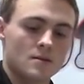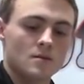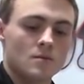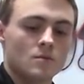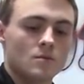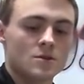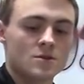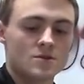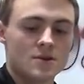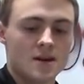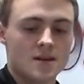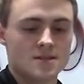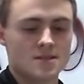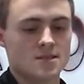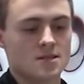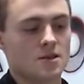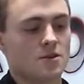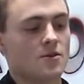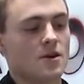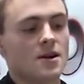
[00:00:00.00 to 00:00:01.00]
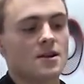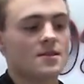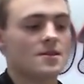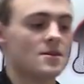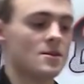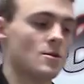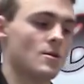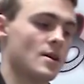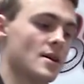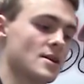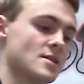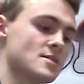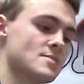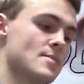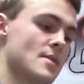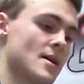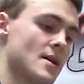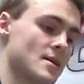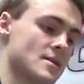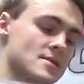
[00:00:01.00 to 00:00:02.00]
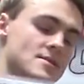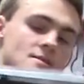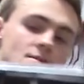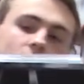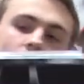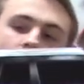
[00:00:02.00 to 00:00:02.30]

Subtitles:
When Traxxas created the new X-Maxx,